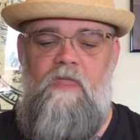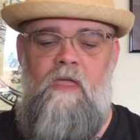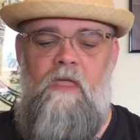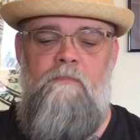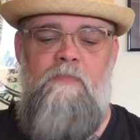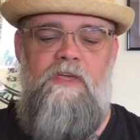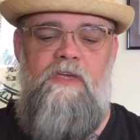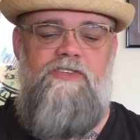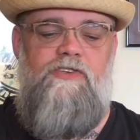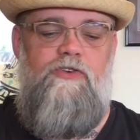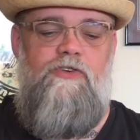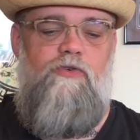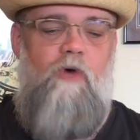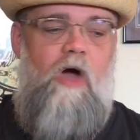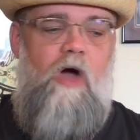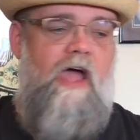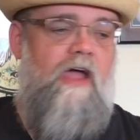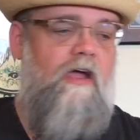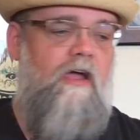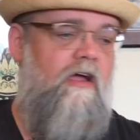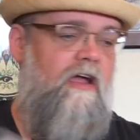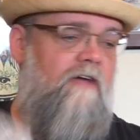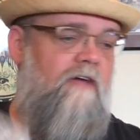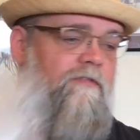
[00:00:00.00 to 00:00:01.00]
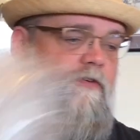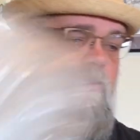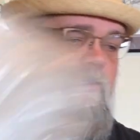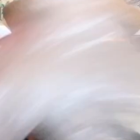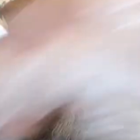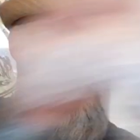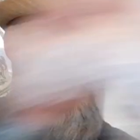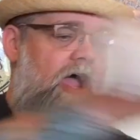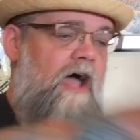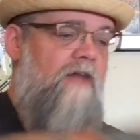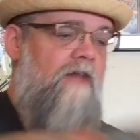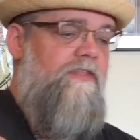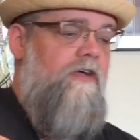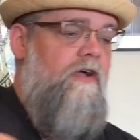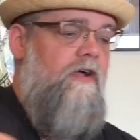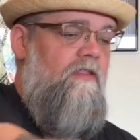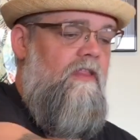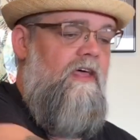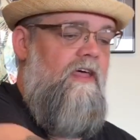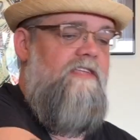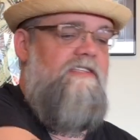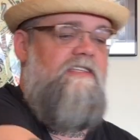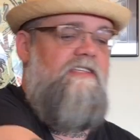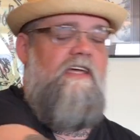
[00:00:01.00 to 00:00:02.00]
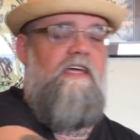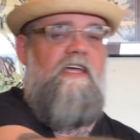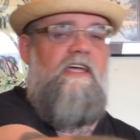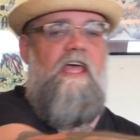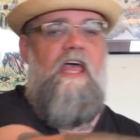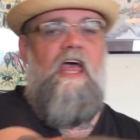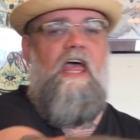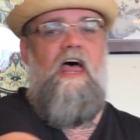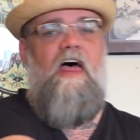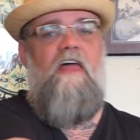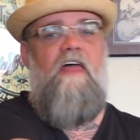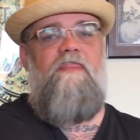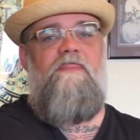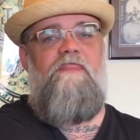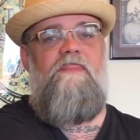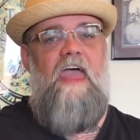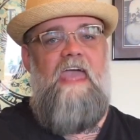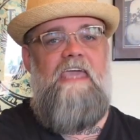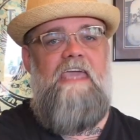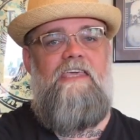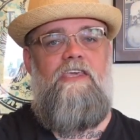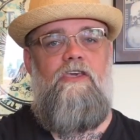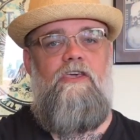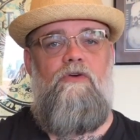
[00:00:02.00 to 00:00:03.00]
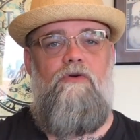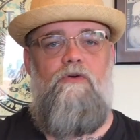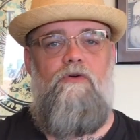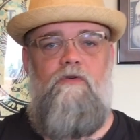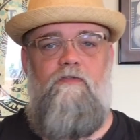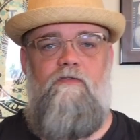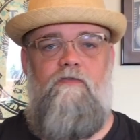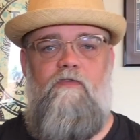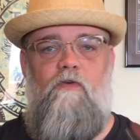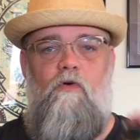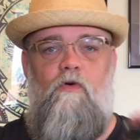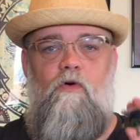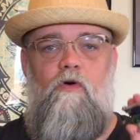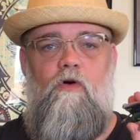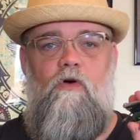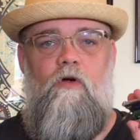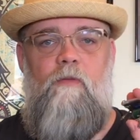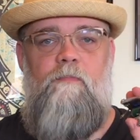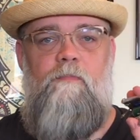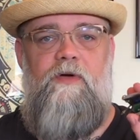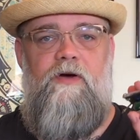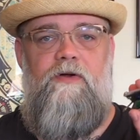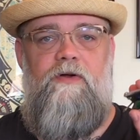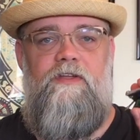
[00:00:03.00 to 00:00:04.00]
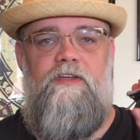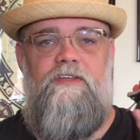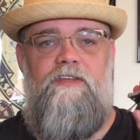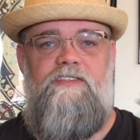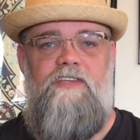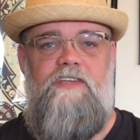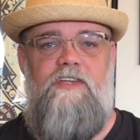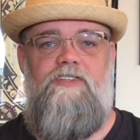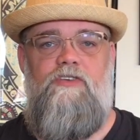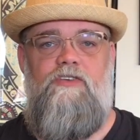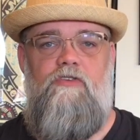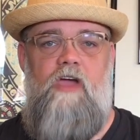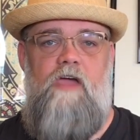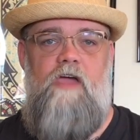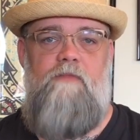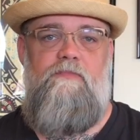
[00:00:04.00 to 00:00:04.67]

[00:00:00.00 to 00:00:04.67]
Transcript: Mr. Dwyer, if you are out there listening, thank you for building such a great